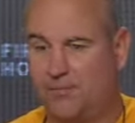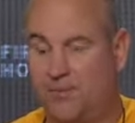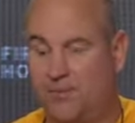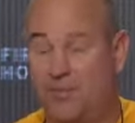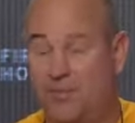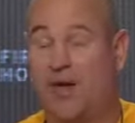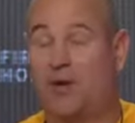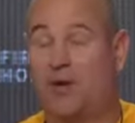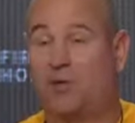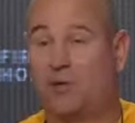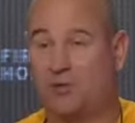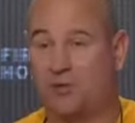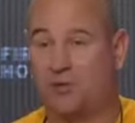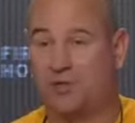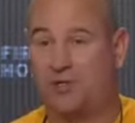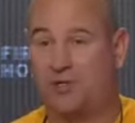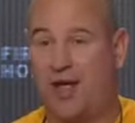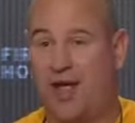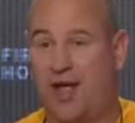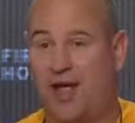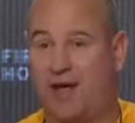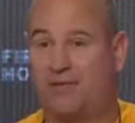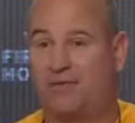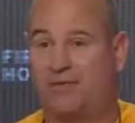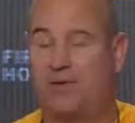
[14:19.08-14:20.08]
medical
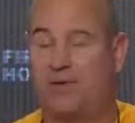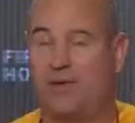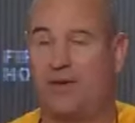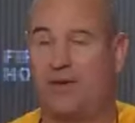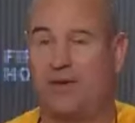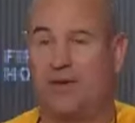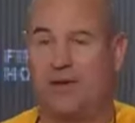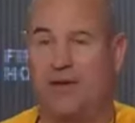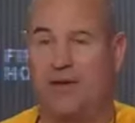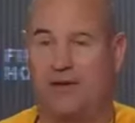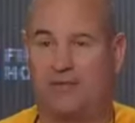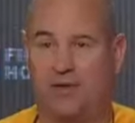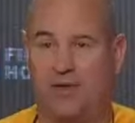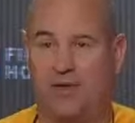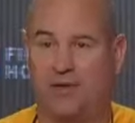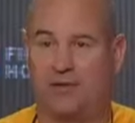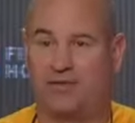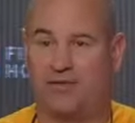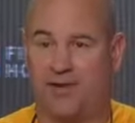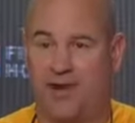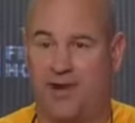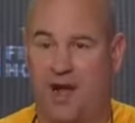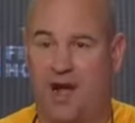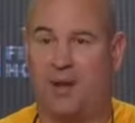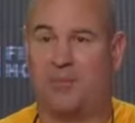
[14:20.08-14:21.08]
staff have done a
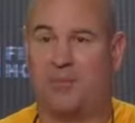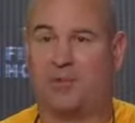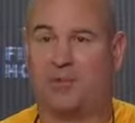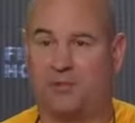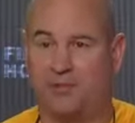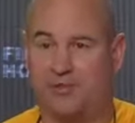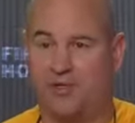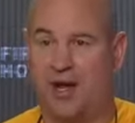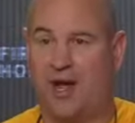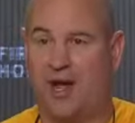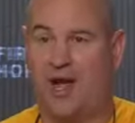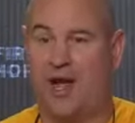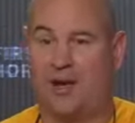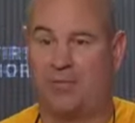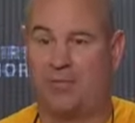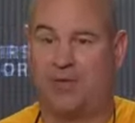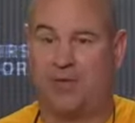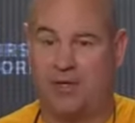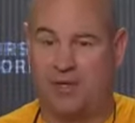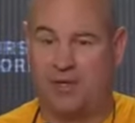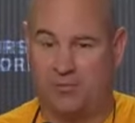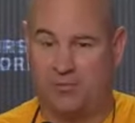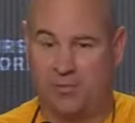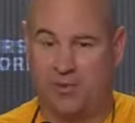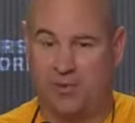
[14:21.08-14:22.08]
phenomenal job
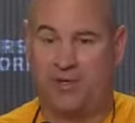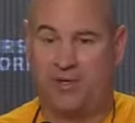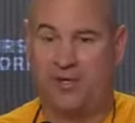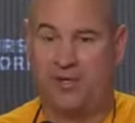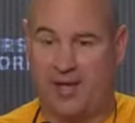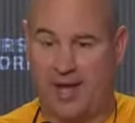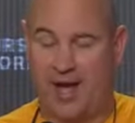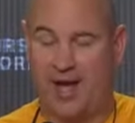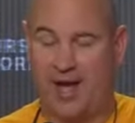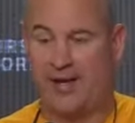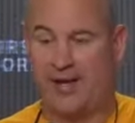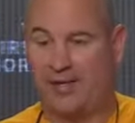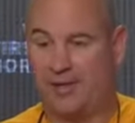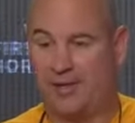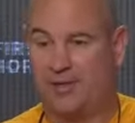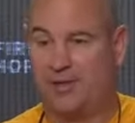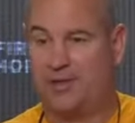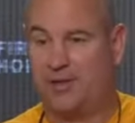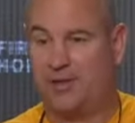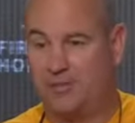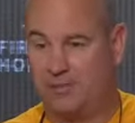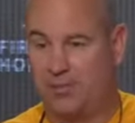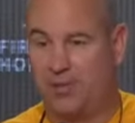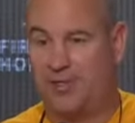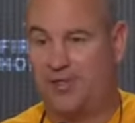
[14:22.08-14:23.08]
really kind of
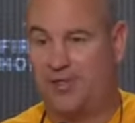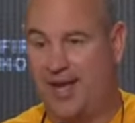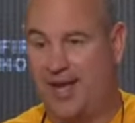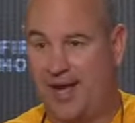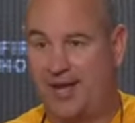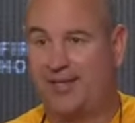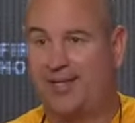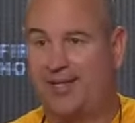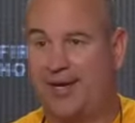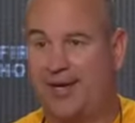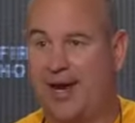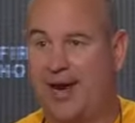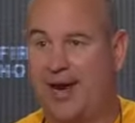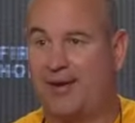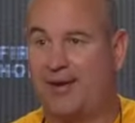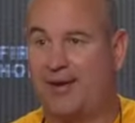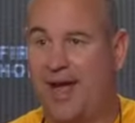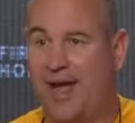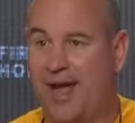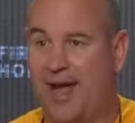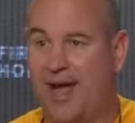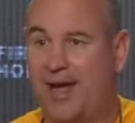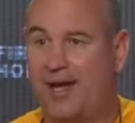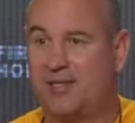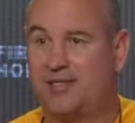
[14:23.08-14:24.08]
protecting our
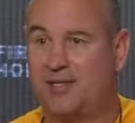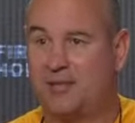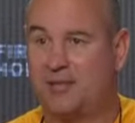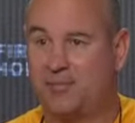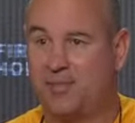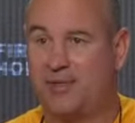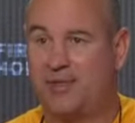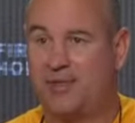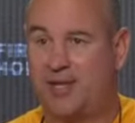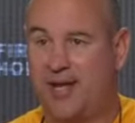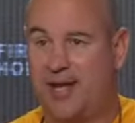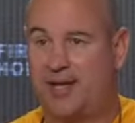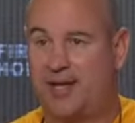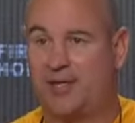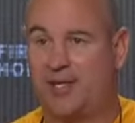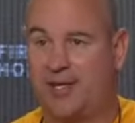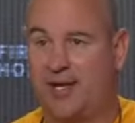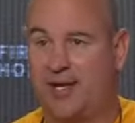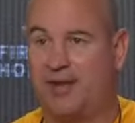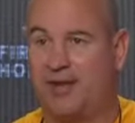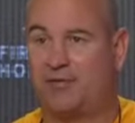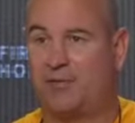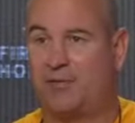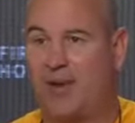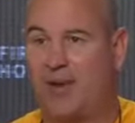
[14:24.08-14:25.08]
guys and
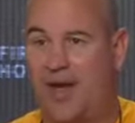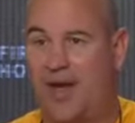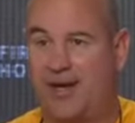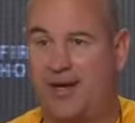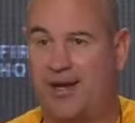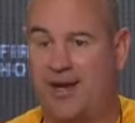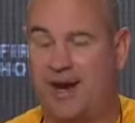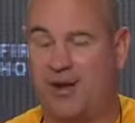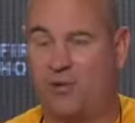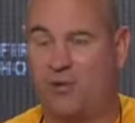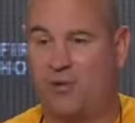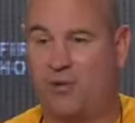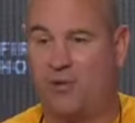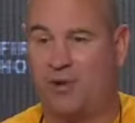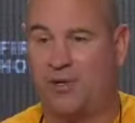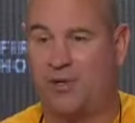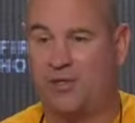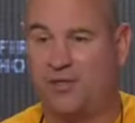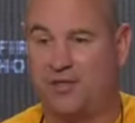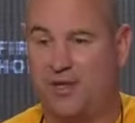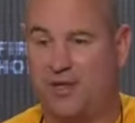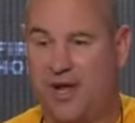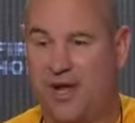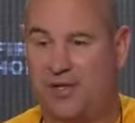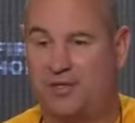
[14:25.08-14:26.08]
protecting everybody in our
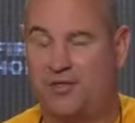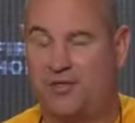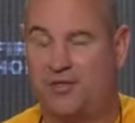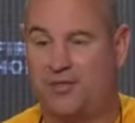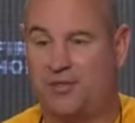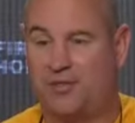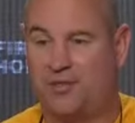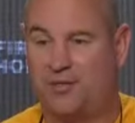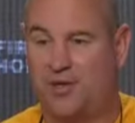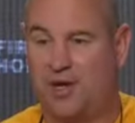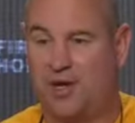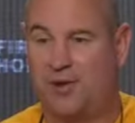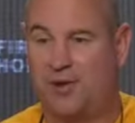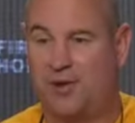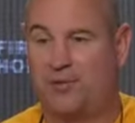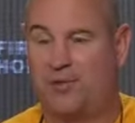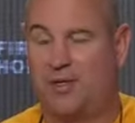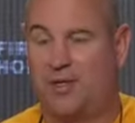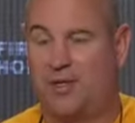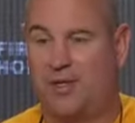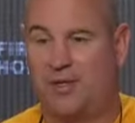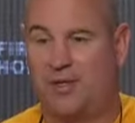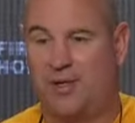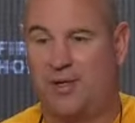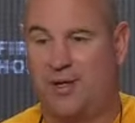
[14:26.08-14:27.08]
organization. So
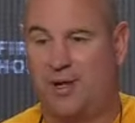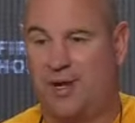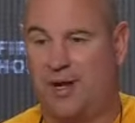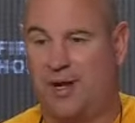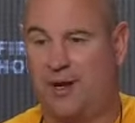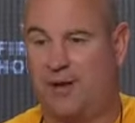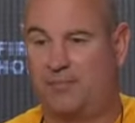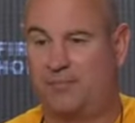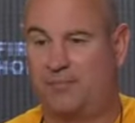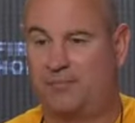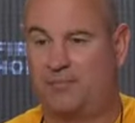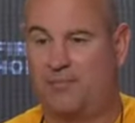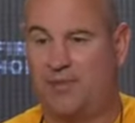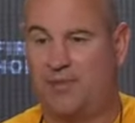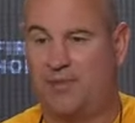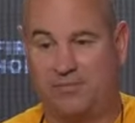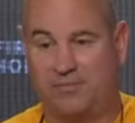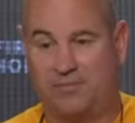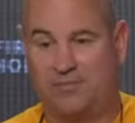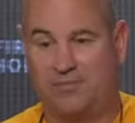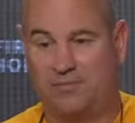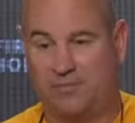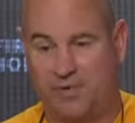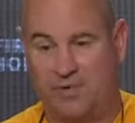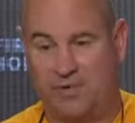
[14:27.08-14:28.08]

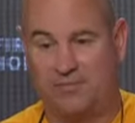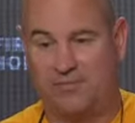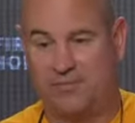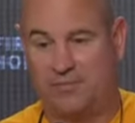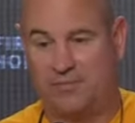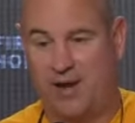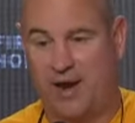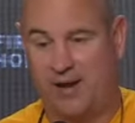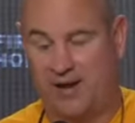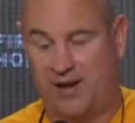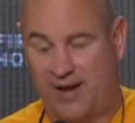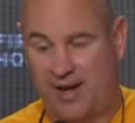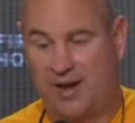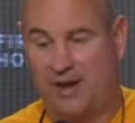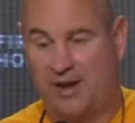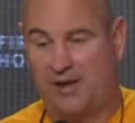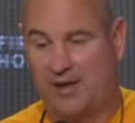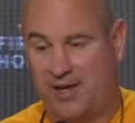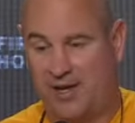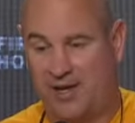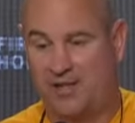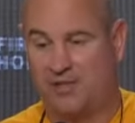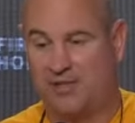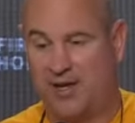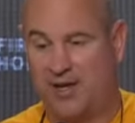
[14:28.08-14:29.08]
our
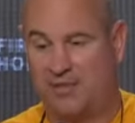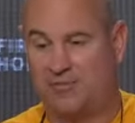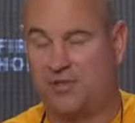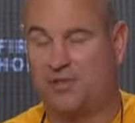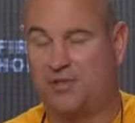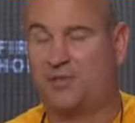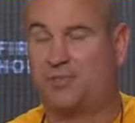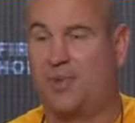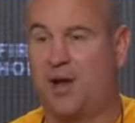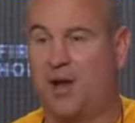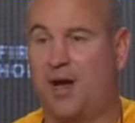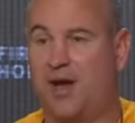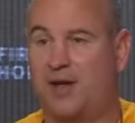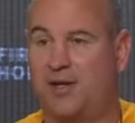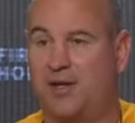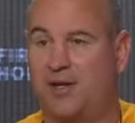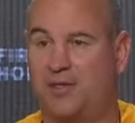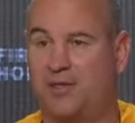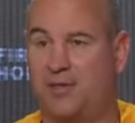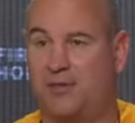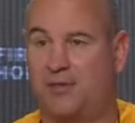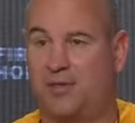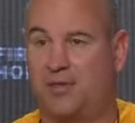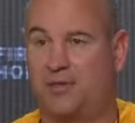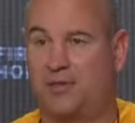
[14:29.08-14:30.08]
kids have
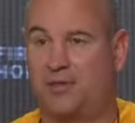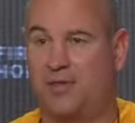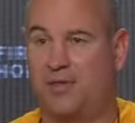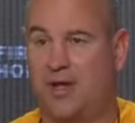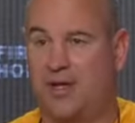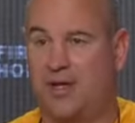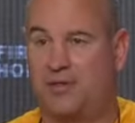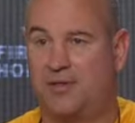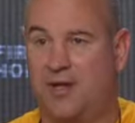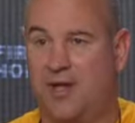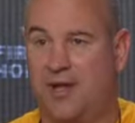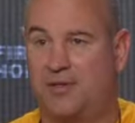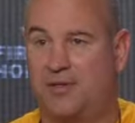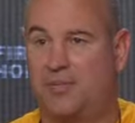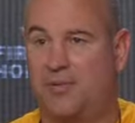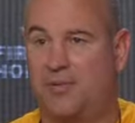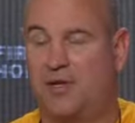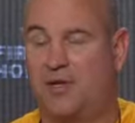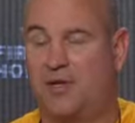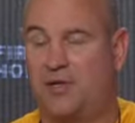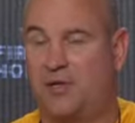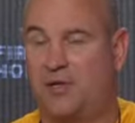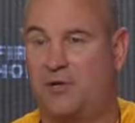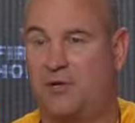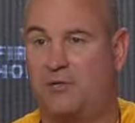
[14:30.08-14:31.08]
responded to it. So that's
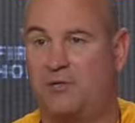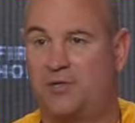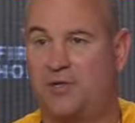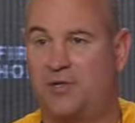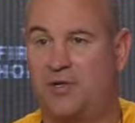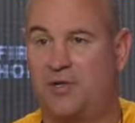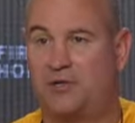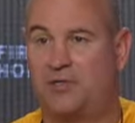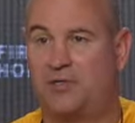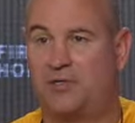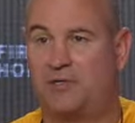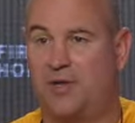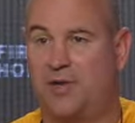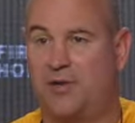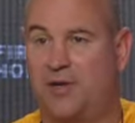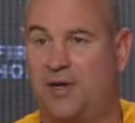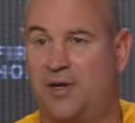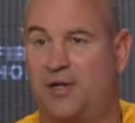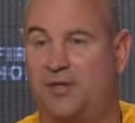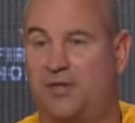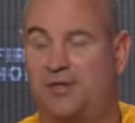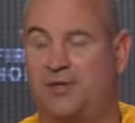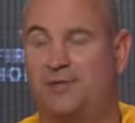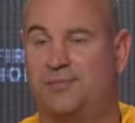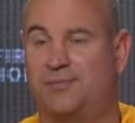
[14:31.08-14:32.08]
been a huge deal for
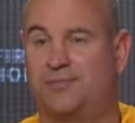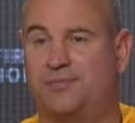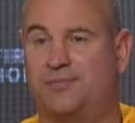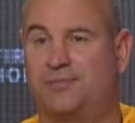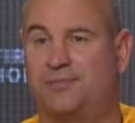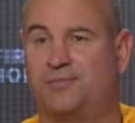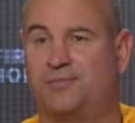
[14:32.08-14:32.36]
us.